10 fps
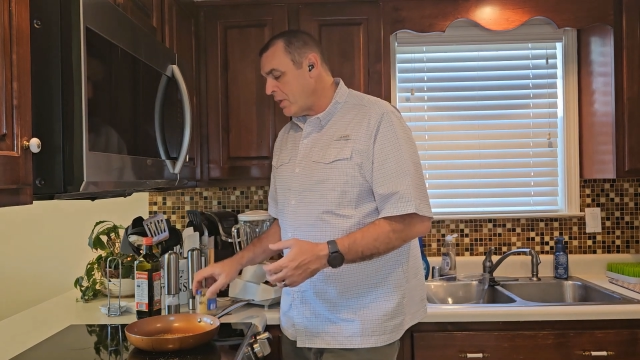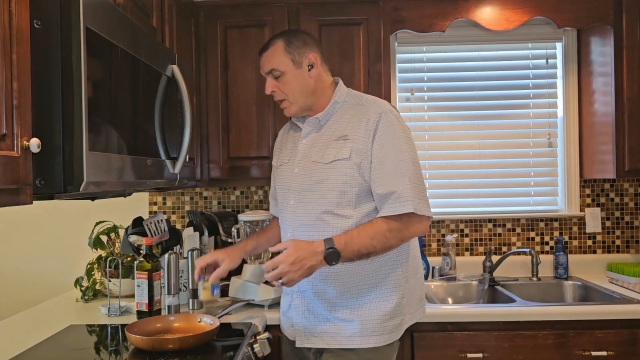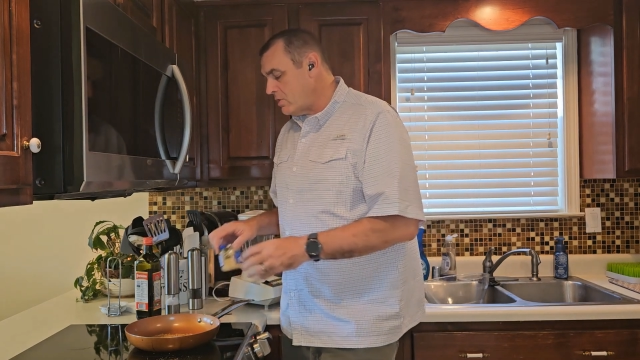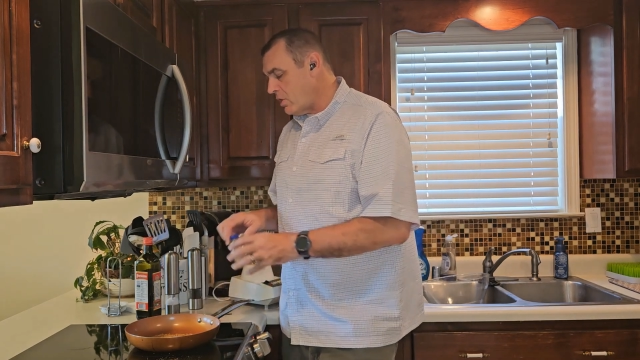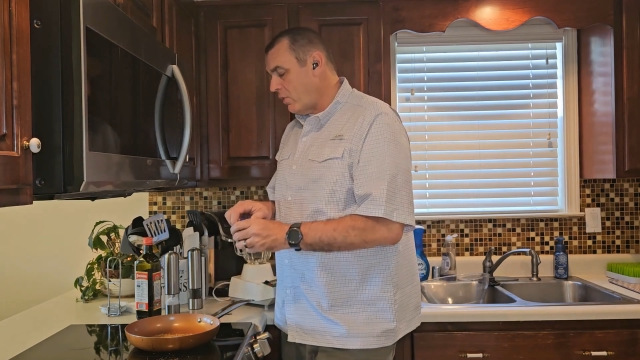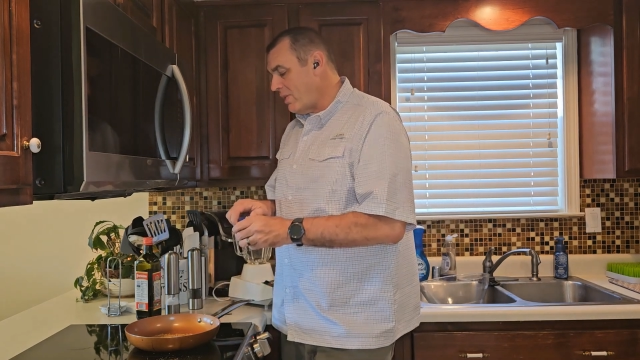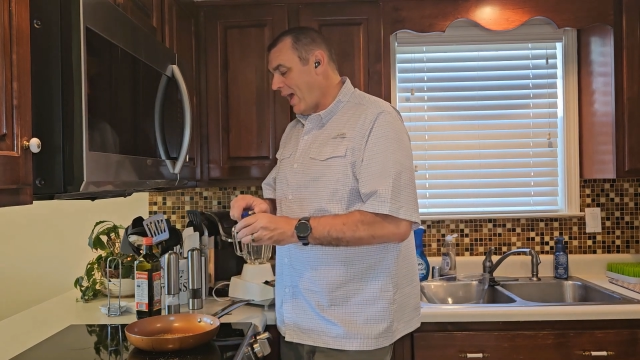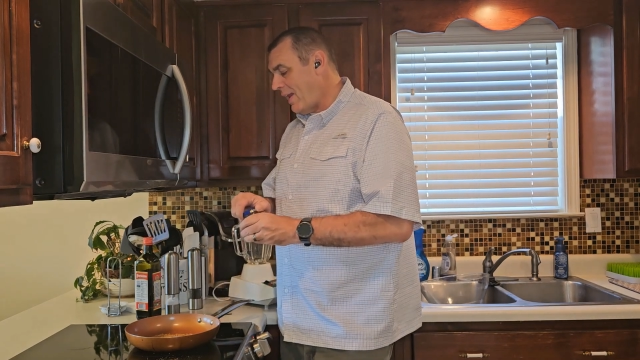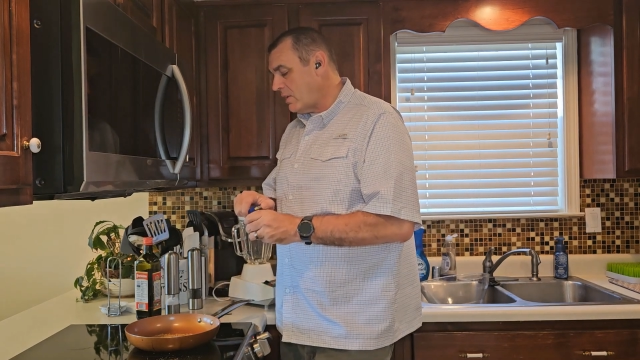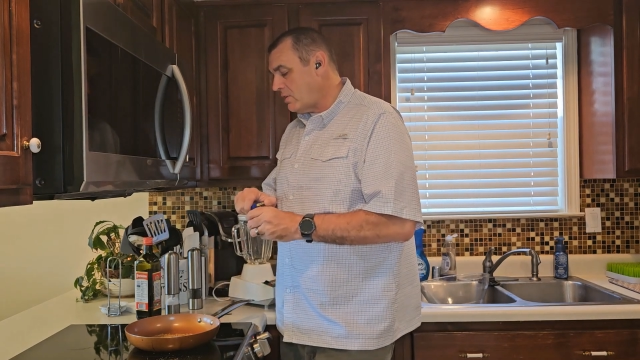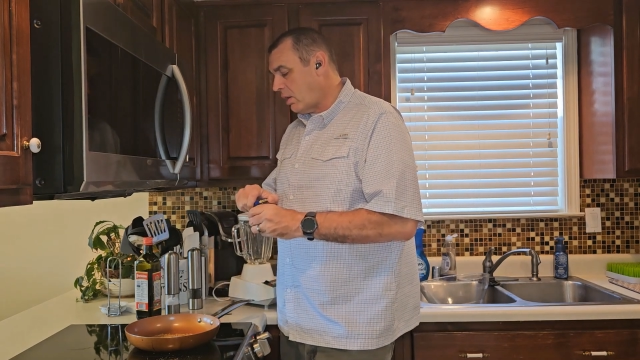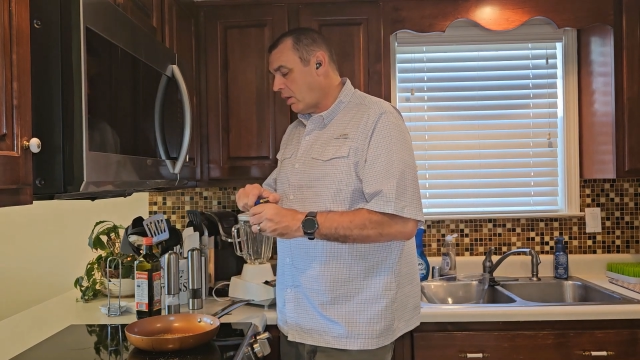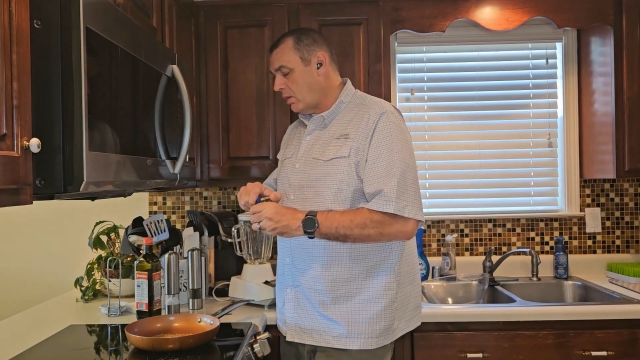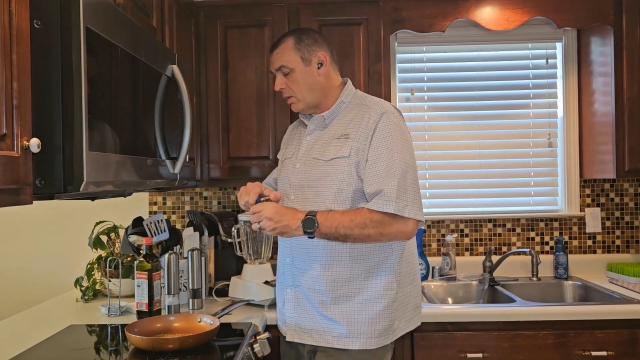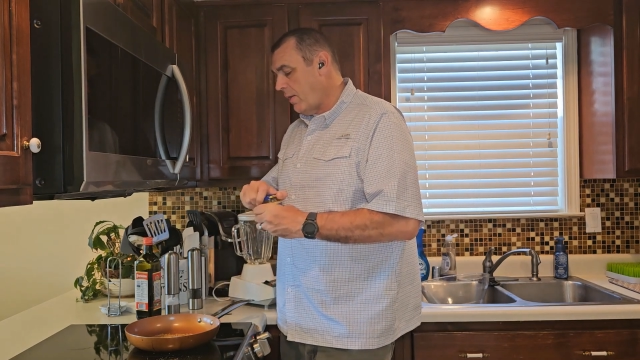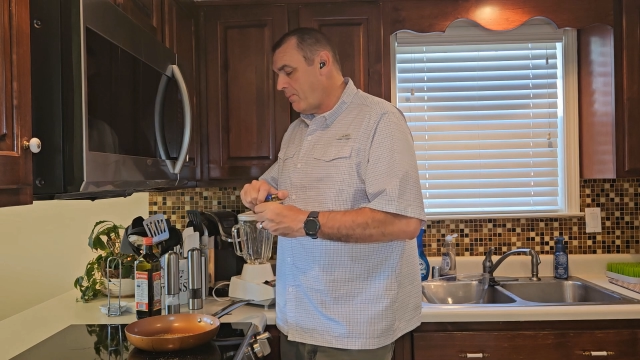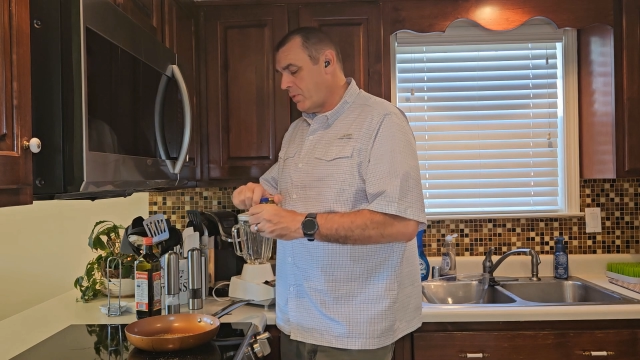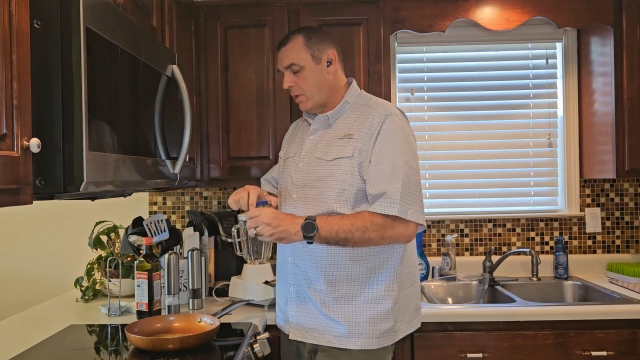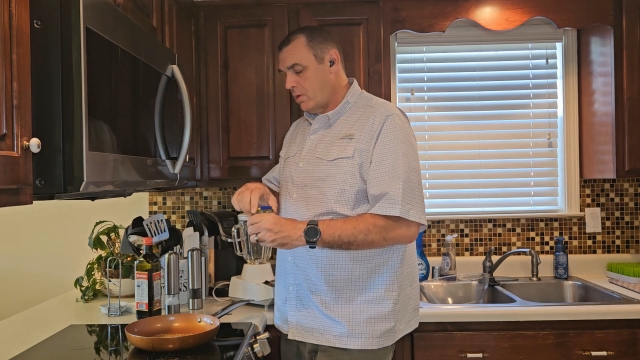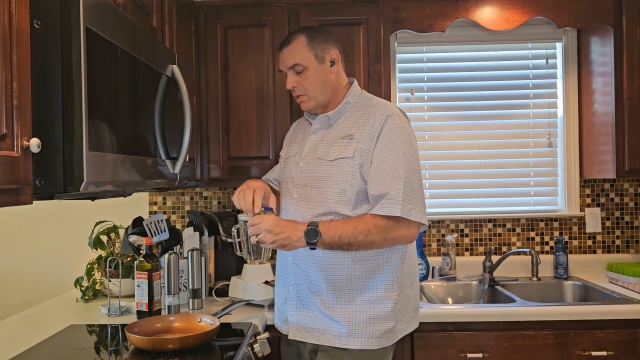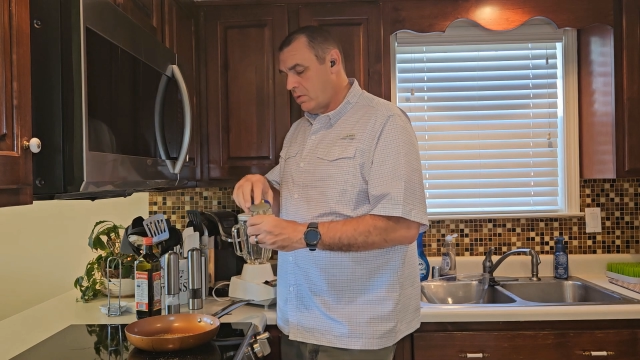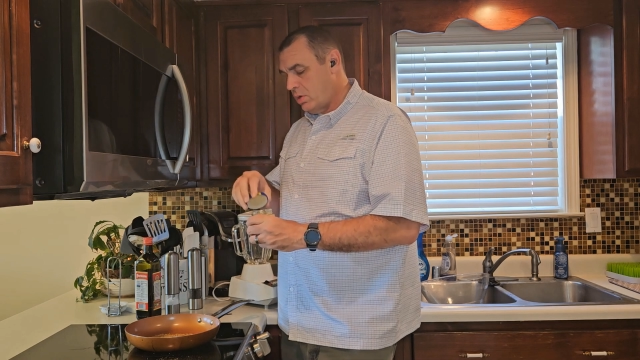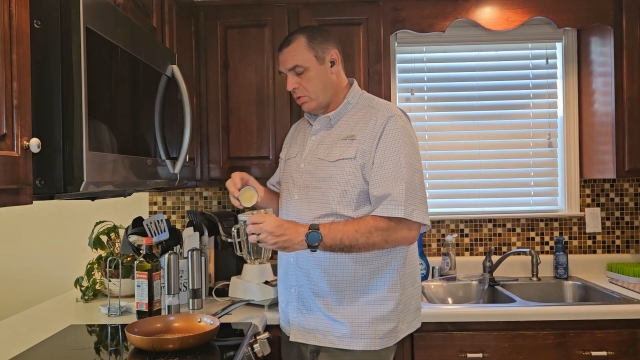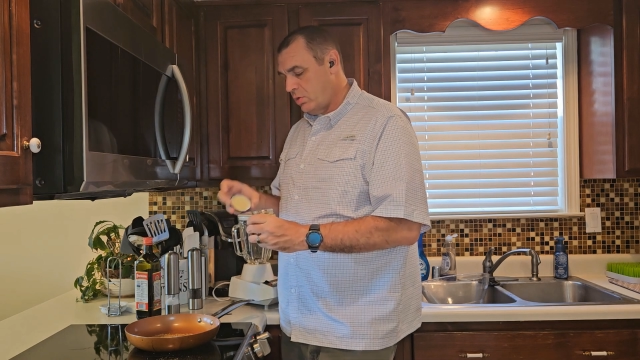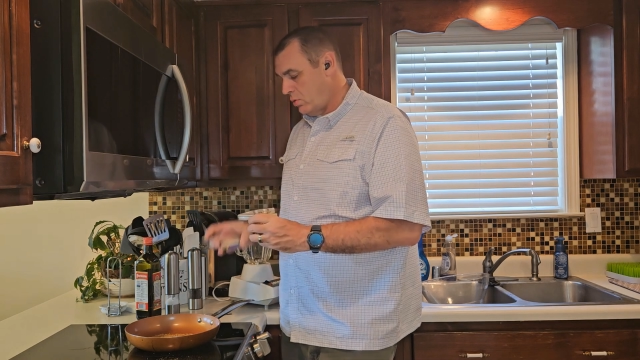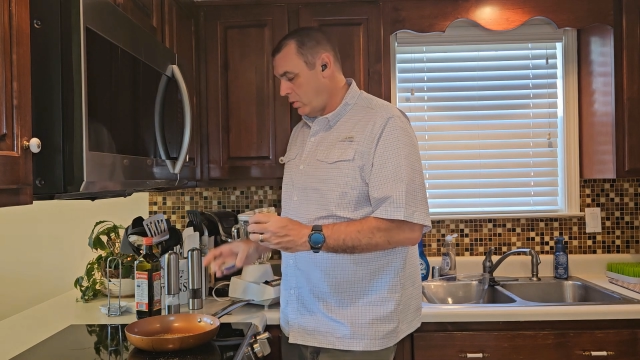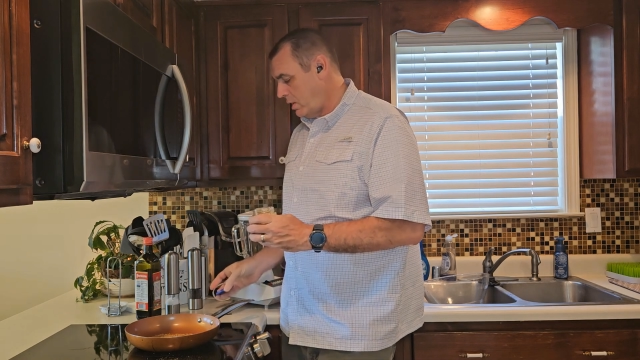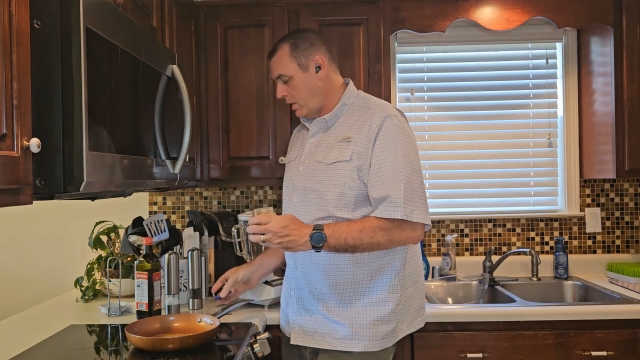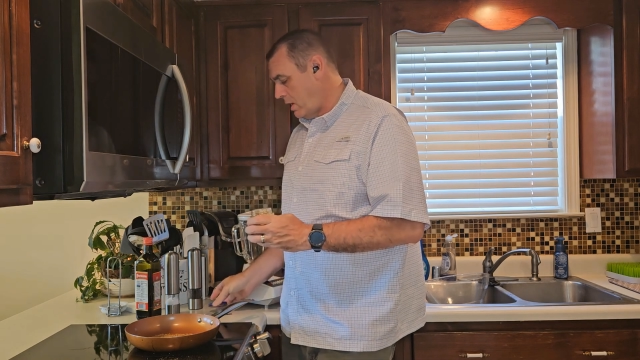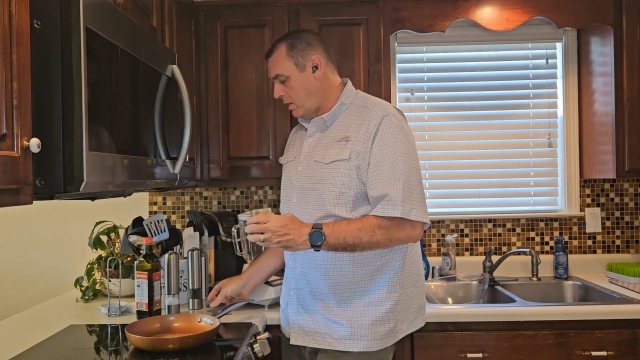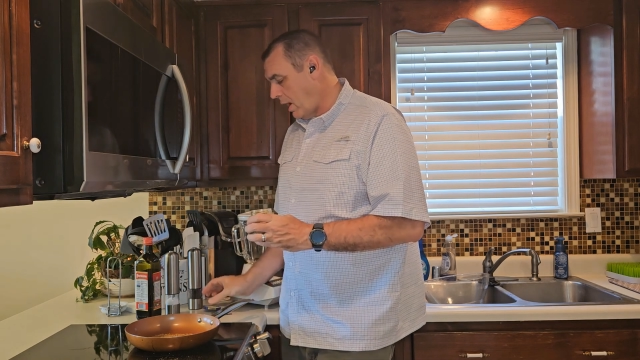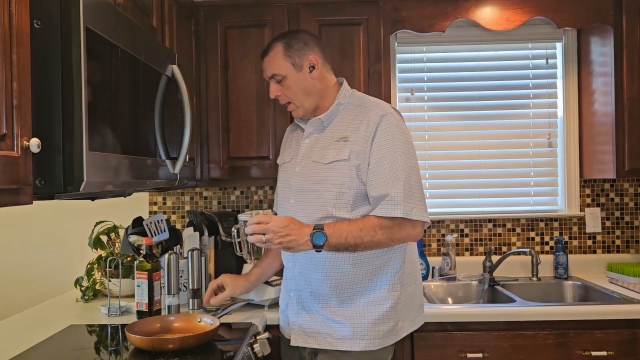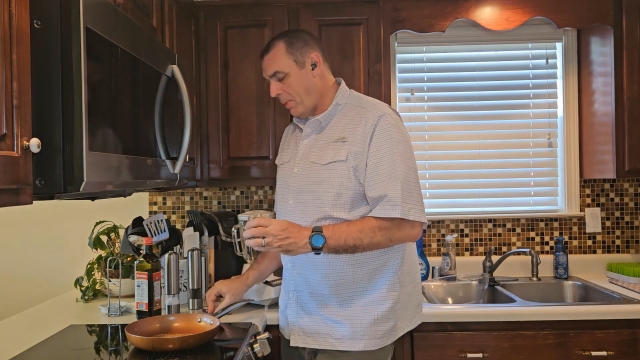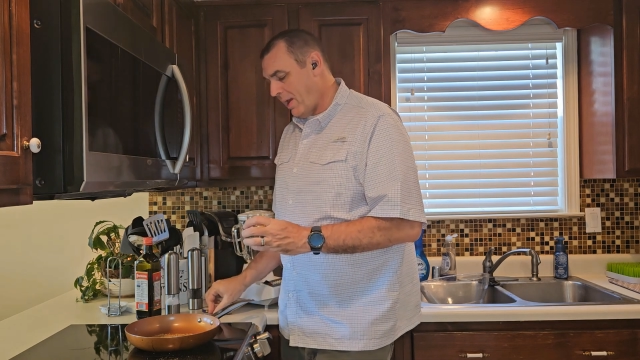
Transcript: So that has started to heat up,